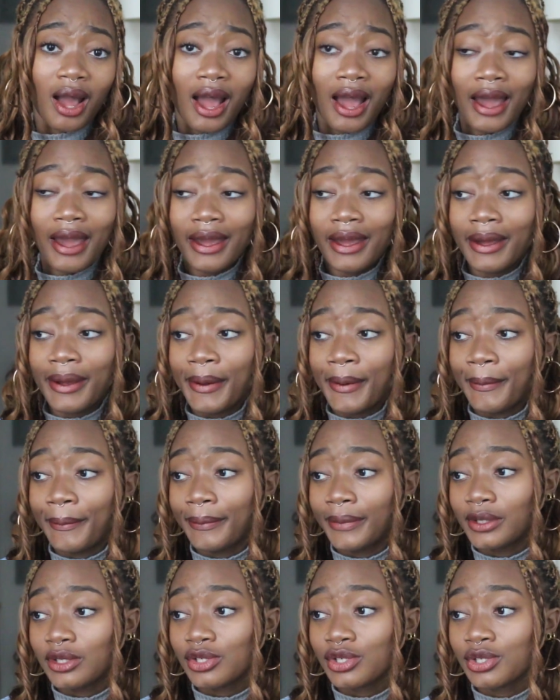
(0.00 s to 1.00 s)
I
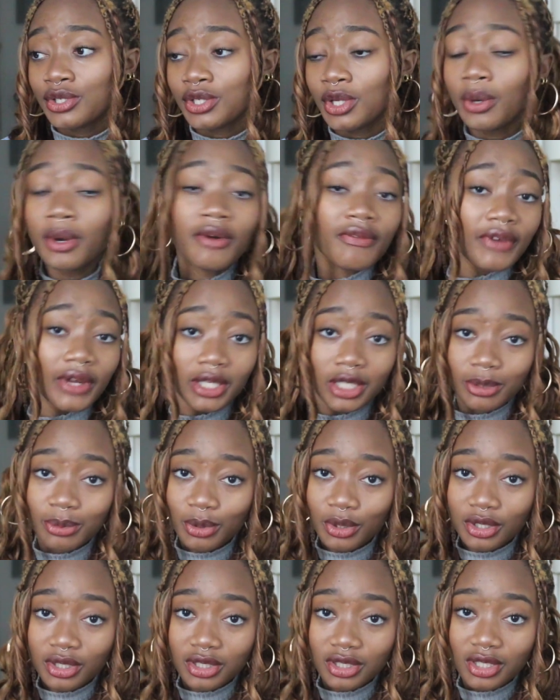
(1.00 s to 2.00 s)
am so
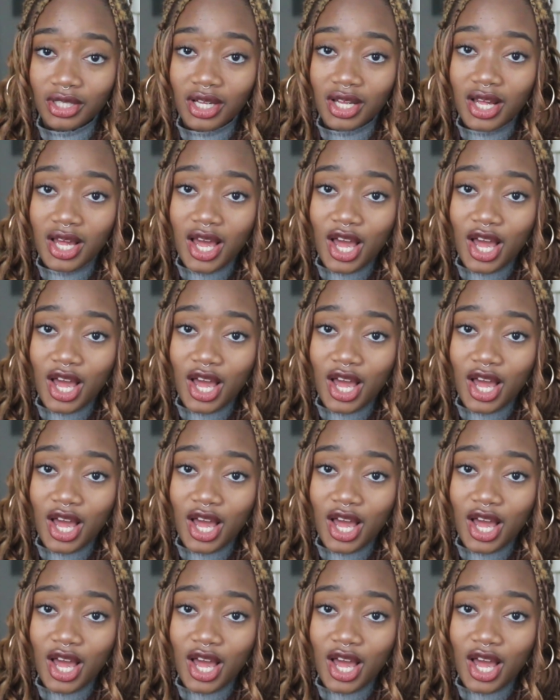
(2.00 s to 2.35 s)
available